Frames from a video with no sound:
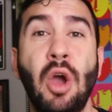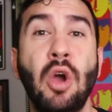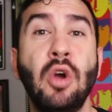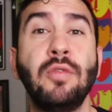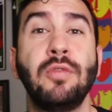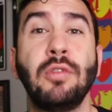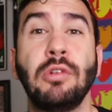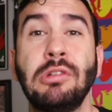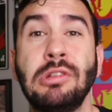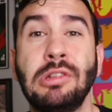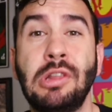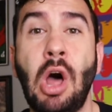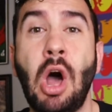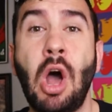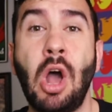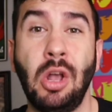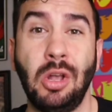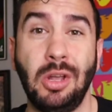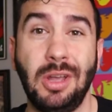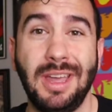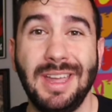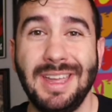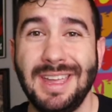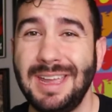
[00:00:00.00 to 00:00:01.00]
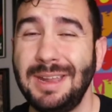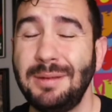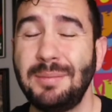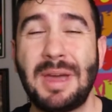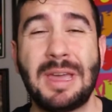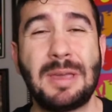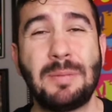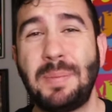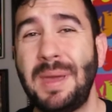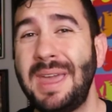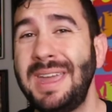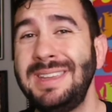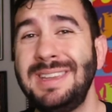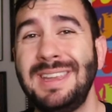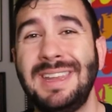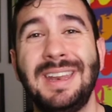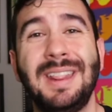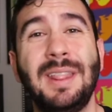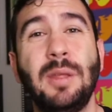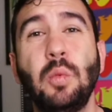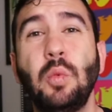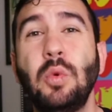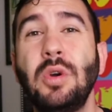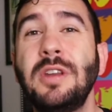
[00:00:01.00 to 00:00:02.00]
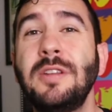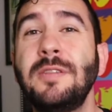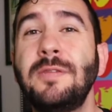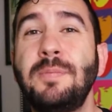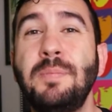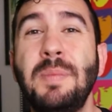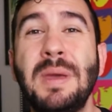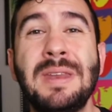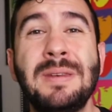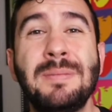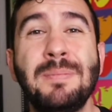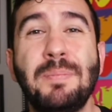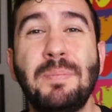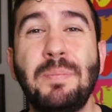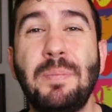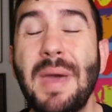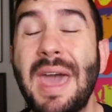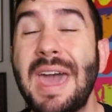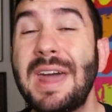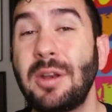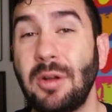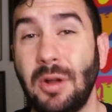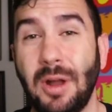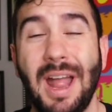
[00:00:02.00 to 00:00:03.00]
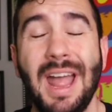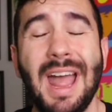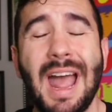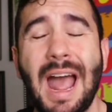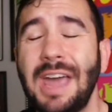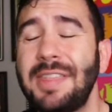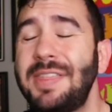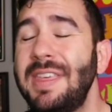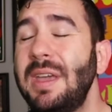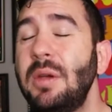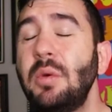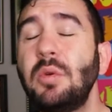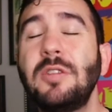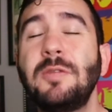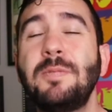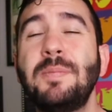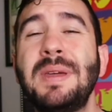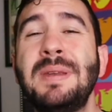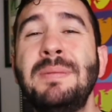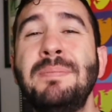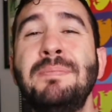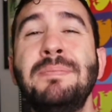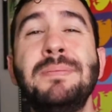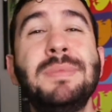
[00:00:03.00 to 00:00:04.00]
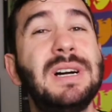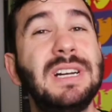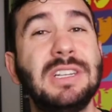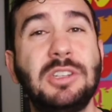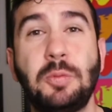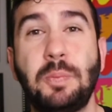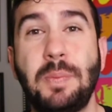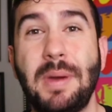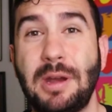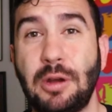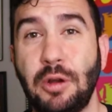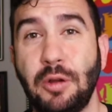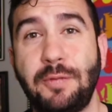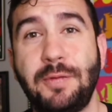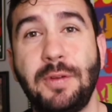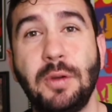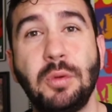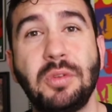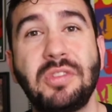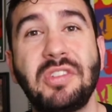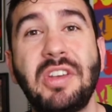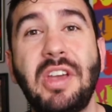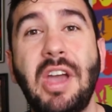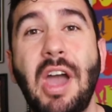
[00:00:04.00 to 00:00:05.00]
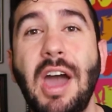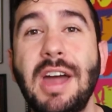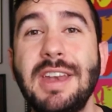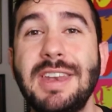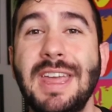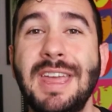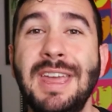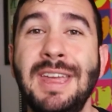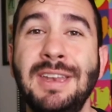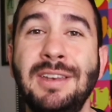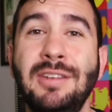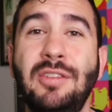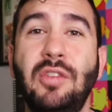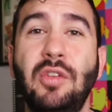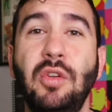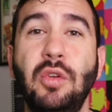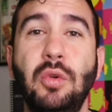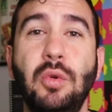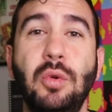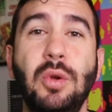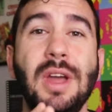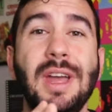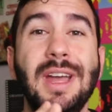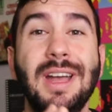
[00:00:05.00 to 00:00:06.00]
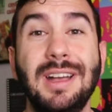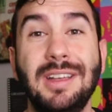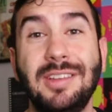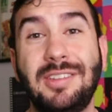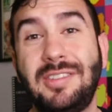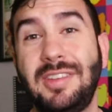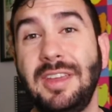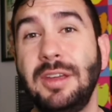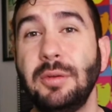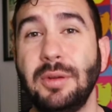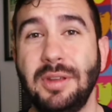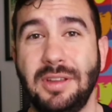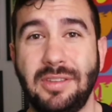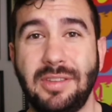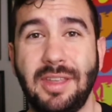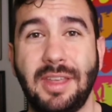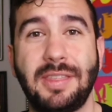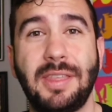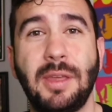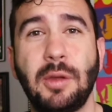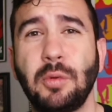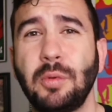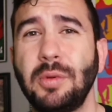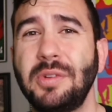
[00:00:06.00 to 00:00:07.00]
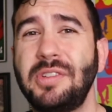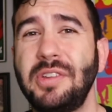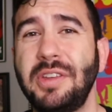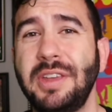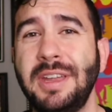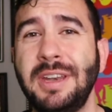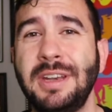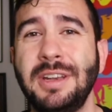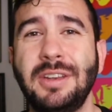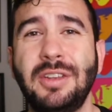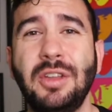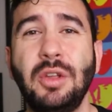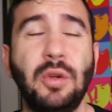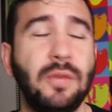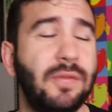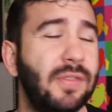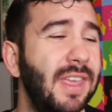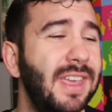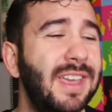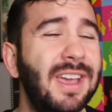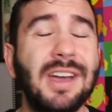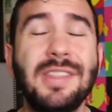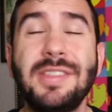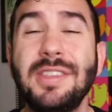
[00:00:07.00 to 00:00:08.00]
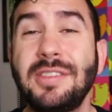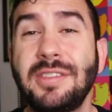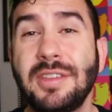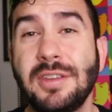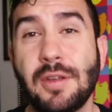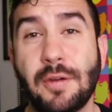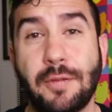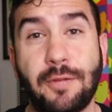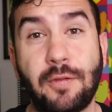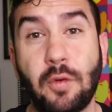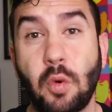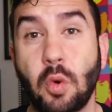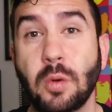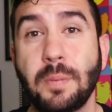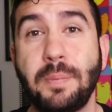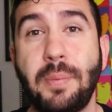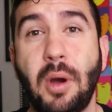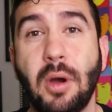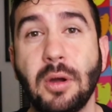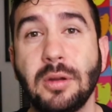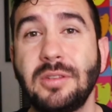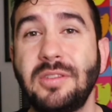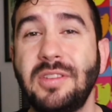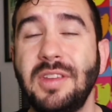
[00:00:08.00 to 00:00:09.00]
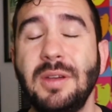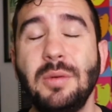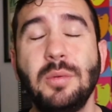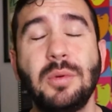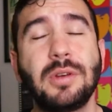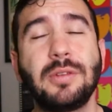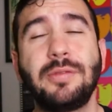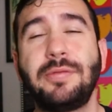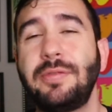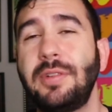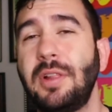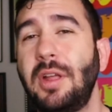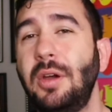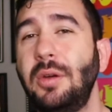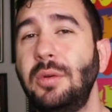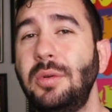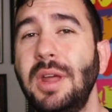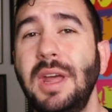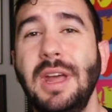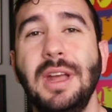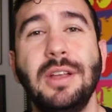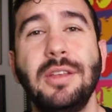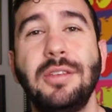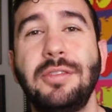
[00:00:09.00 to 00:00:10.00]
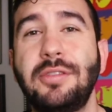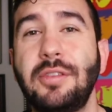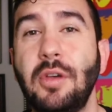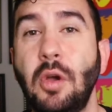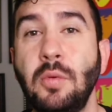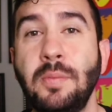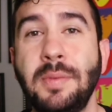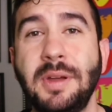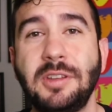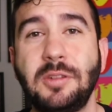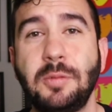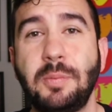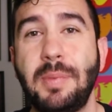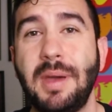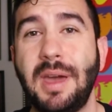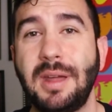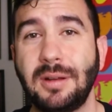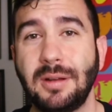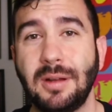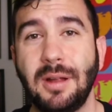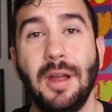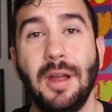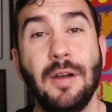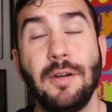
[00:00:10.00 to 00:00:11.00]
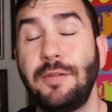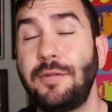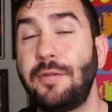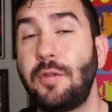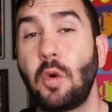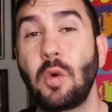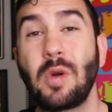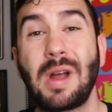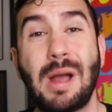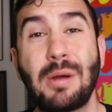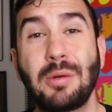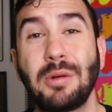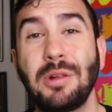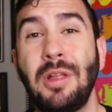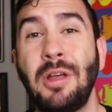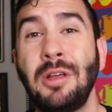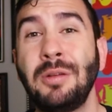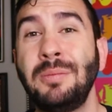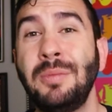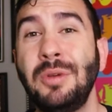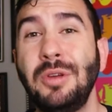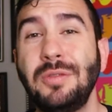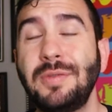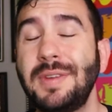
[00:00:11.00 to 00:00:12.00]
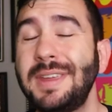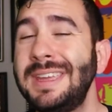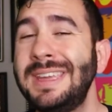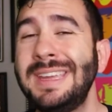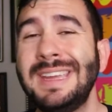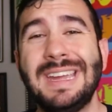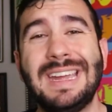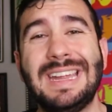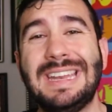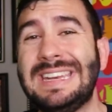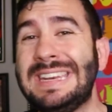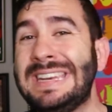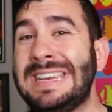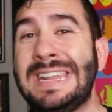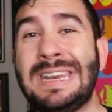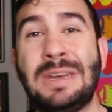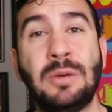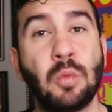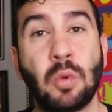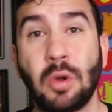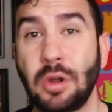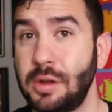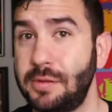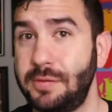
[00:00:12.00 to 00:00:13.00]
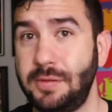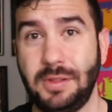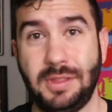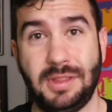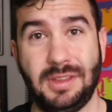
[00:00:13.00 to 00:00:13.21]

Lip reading: over-long, in my opinion, and it would have been better. I think it would have been much better if it was cut into a series like they were originally going to do. If they cut this into 4 parts, it would have flowed so much better. 4-hour-long movie didn't work for